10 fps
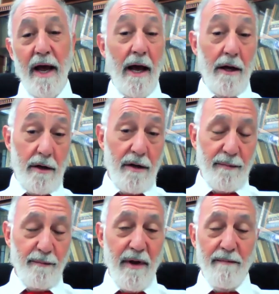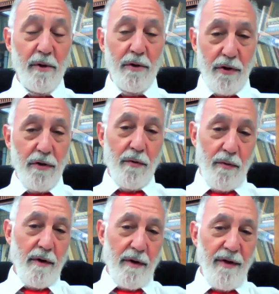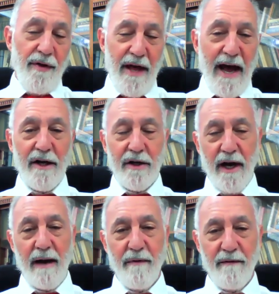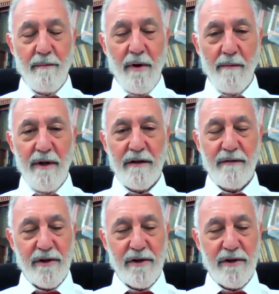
And people do that type of a bar mitzvah,